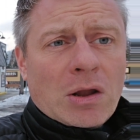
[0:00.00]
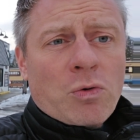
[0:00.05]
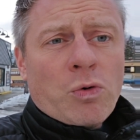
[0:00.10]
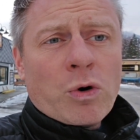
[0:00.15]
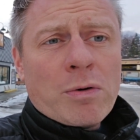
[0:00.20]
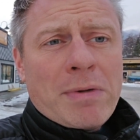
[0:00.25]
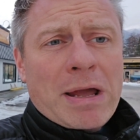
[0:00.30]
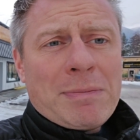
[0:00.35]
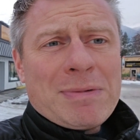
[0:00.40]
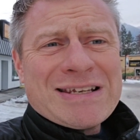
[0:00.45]

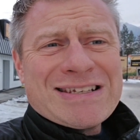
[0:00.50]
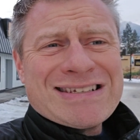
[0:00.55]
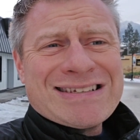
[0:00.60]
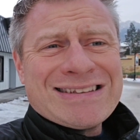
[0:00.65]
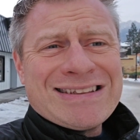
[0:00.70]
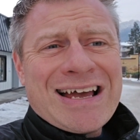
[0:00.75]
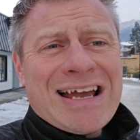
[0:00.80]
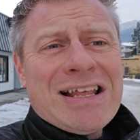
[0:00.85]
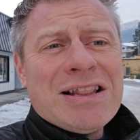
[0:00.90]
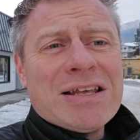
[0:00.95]
we're maybe
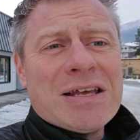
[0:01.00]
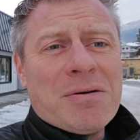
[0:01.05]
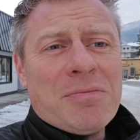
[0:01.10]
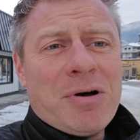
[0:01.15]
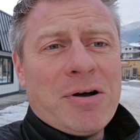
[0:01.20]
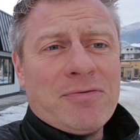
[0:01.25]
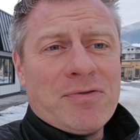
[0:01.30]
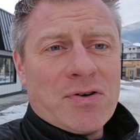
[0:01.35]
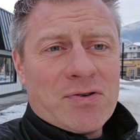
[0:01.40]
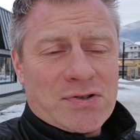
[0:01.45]
slightly
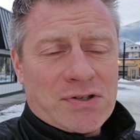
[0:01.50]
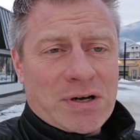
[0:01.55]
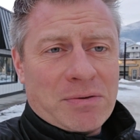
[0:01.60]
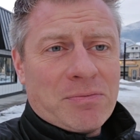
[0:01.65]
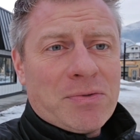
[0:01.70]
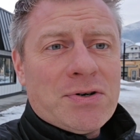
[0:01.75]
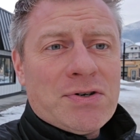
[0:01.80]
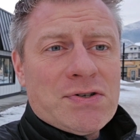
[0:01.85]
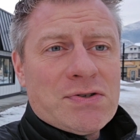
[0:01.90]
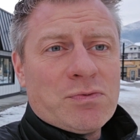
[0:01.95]
above those
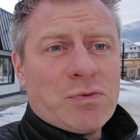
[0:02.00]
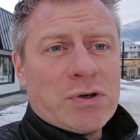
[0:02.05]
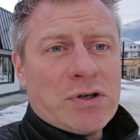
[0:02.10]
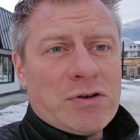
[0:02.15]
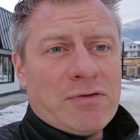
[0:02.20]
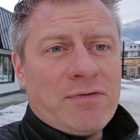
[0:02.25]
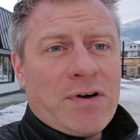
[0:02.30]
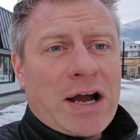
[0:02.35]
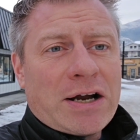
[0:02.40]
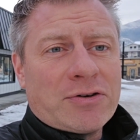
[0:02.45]
numbers when
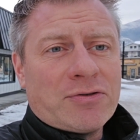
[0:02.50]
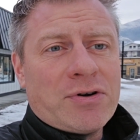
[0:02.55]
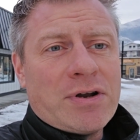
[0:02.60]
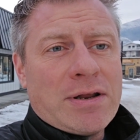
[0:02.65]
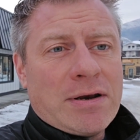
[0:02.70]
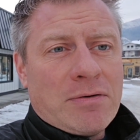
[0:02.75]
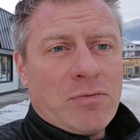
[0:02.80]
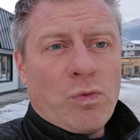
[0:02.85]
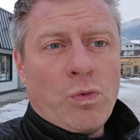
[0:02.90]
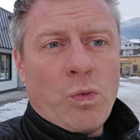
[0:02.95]
you factor
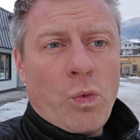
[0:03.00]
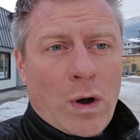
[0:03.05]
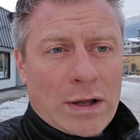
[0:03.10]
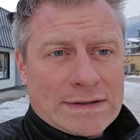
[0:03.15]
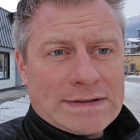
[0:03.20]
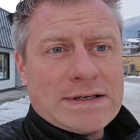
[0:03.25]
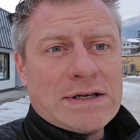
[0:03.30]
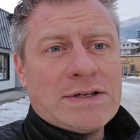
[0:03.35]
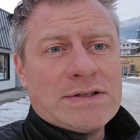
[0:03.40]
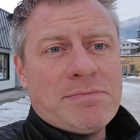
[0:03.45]
in
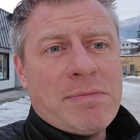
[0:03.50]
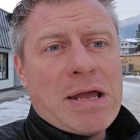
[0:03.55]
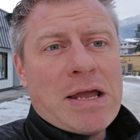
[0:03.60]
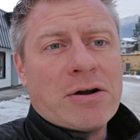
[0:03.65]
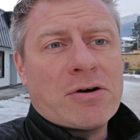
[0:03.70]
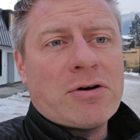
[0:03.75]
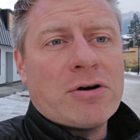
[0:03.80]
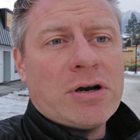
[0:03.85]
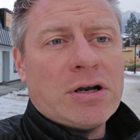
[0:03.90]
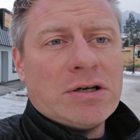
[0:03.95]
what sales may
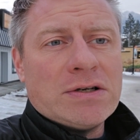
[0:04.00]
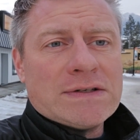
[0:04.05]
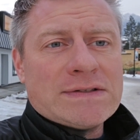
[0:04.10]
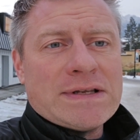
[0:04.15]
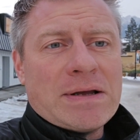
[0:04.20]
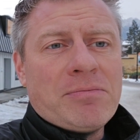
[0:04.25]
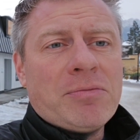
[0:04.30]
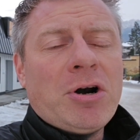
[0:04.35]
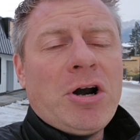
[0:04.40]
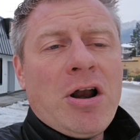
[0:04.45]
occur in
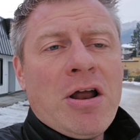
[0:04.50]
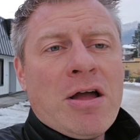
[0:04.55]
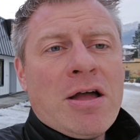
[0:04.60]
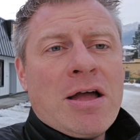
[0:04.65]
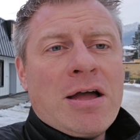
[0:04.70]
December.